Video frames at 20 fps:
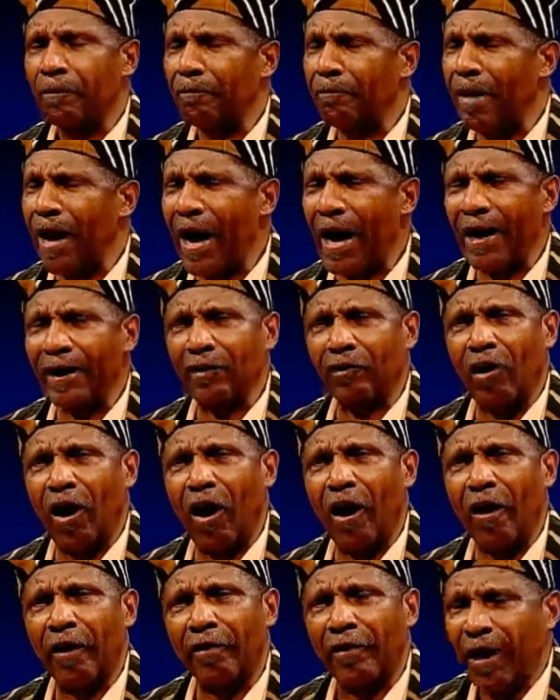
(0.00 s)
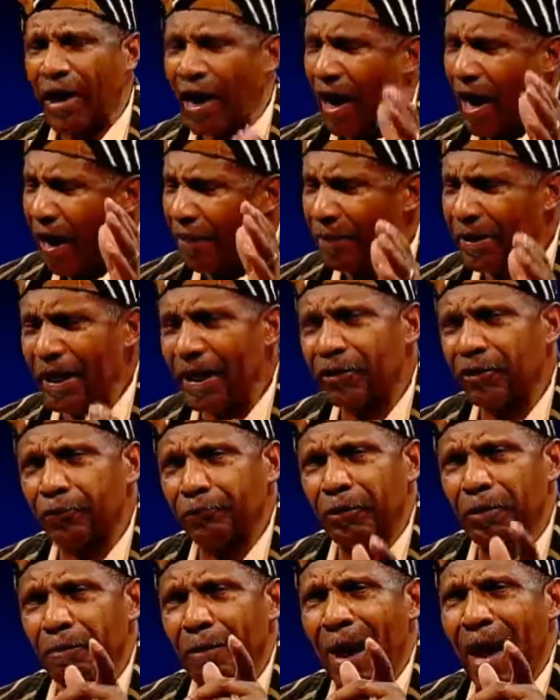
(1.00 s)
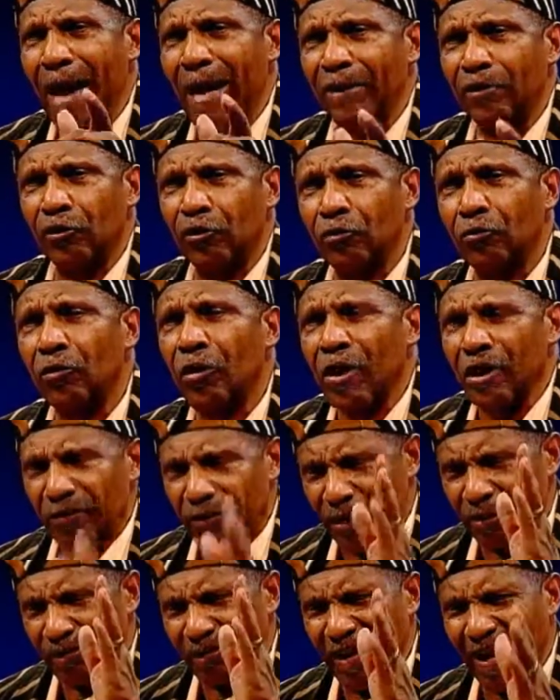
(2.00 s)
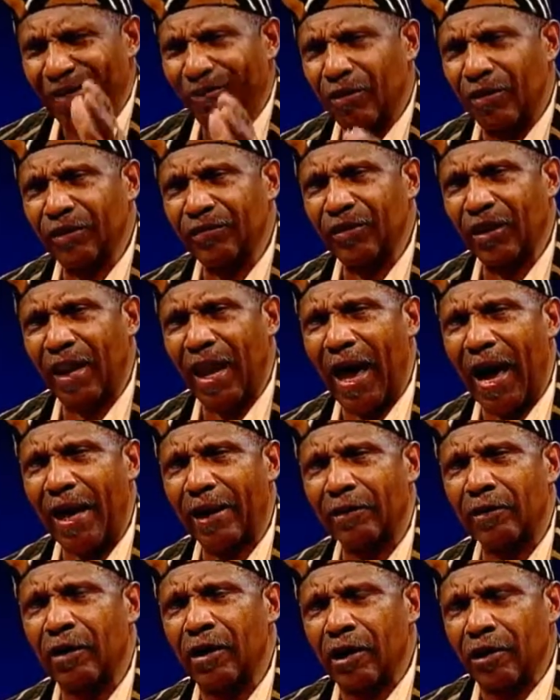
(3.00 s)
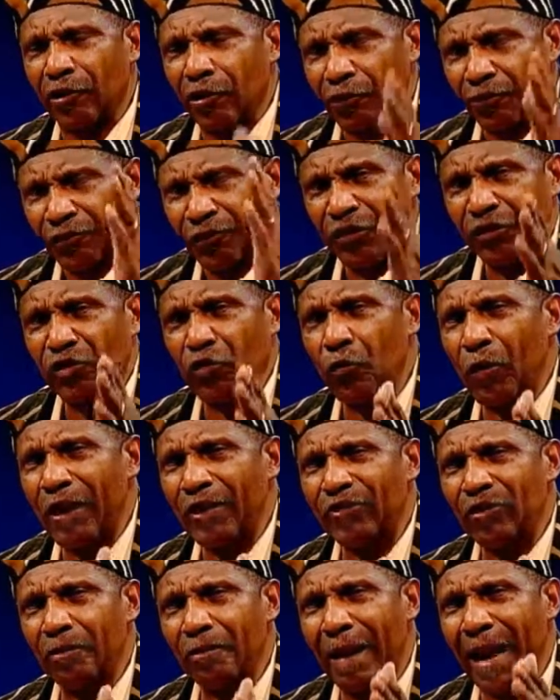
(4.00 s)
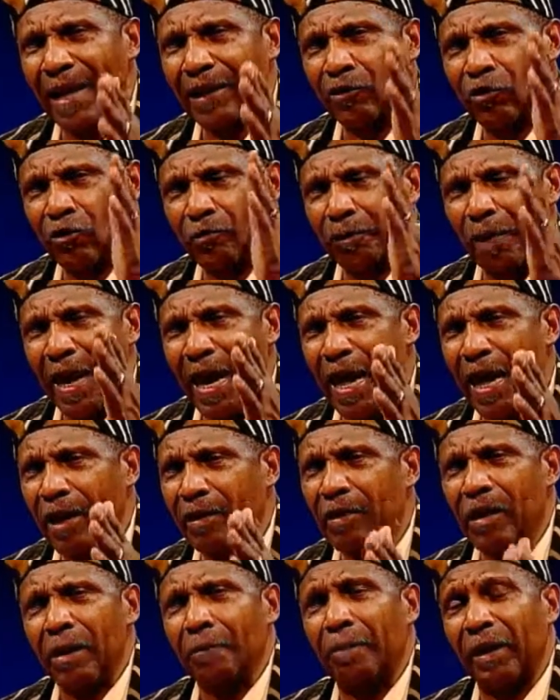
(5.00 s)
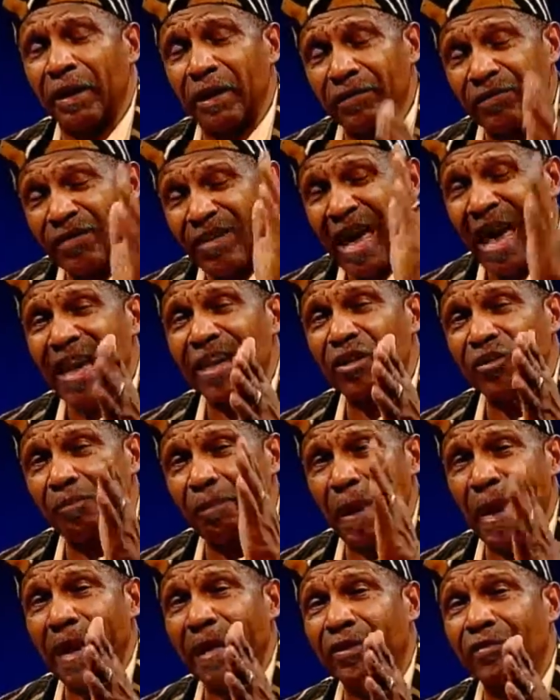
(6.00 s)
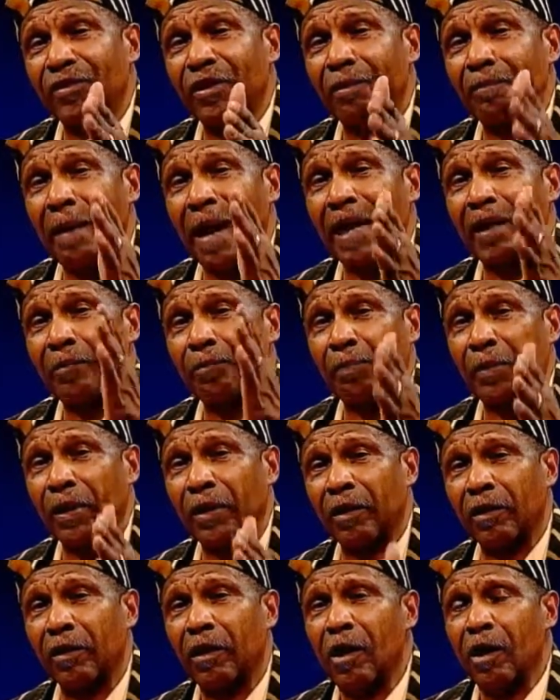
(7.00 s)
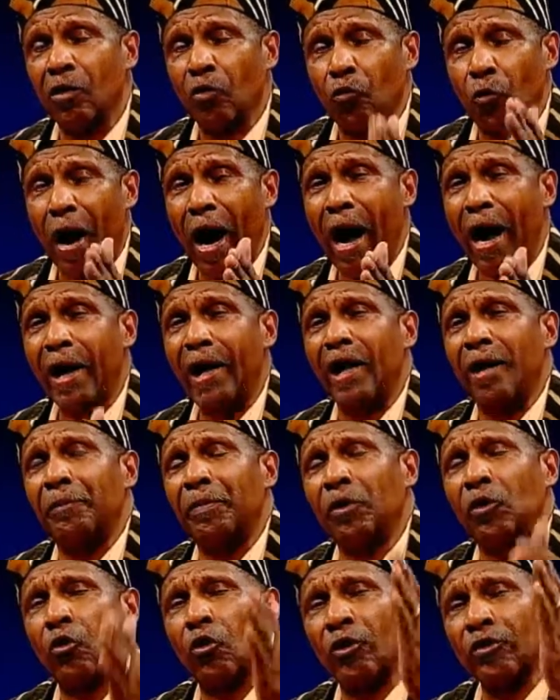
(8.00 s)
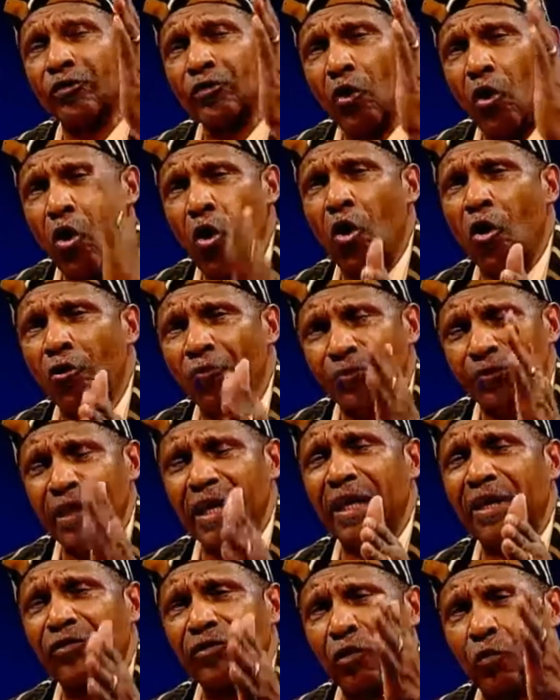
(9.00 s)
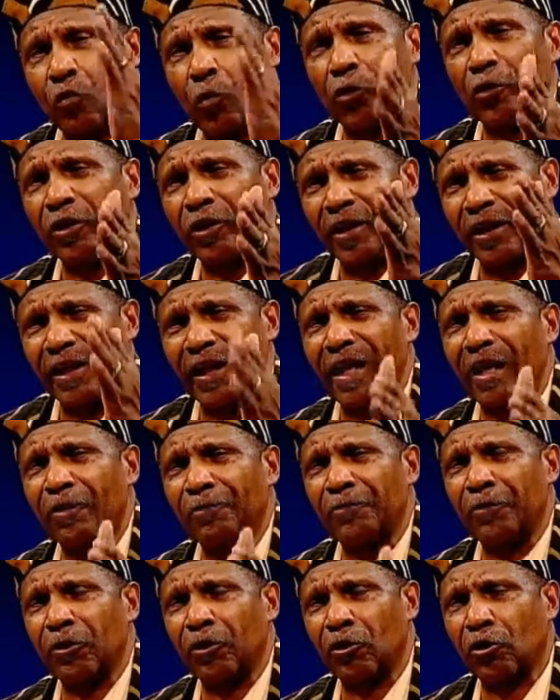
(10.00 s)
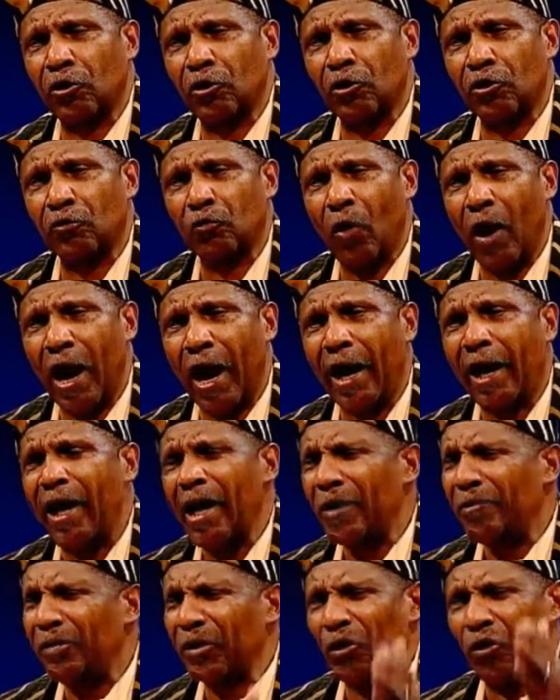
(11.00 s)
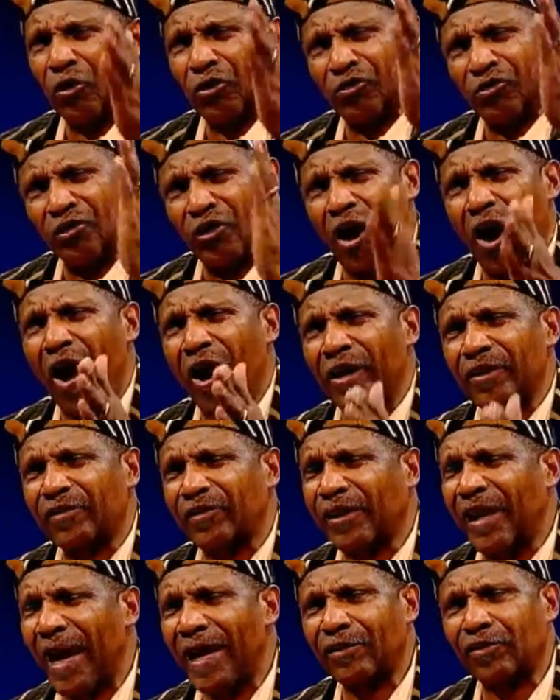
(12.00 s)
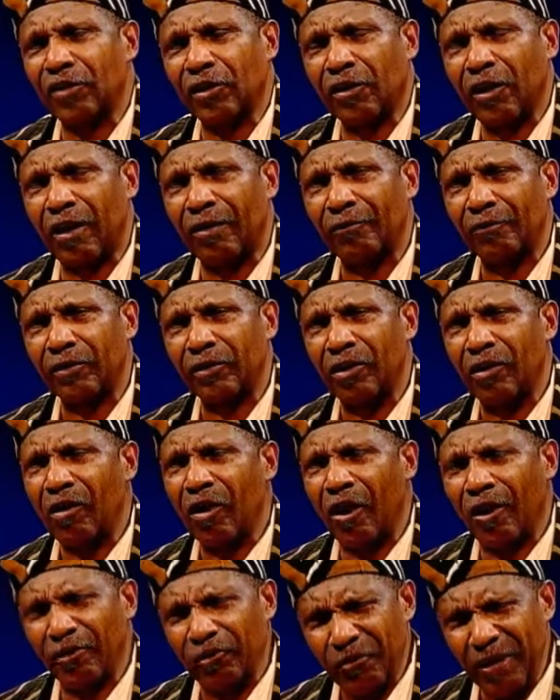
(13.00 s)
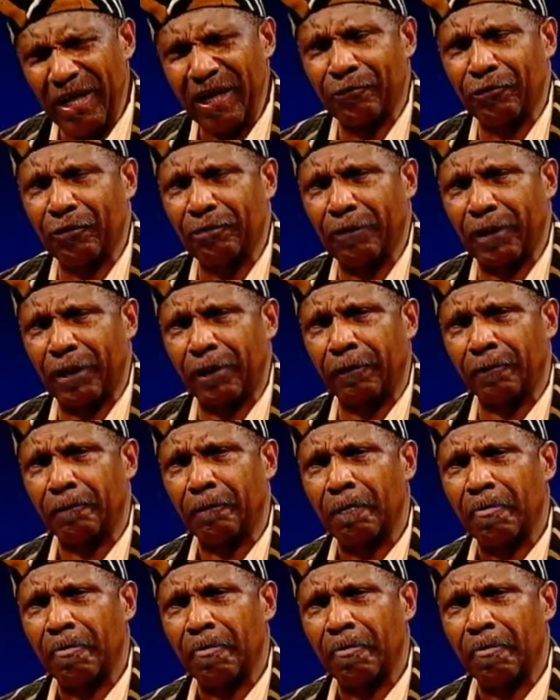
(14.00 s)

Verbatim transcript: My God, I'm here to remind you, the devil is a liar. Your situation might look bad, but it's not as bad as it might appear. Why? Because all things are working together for the good. Why? Because God's got you covered. Are you hearing me?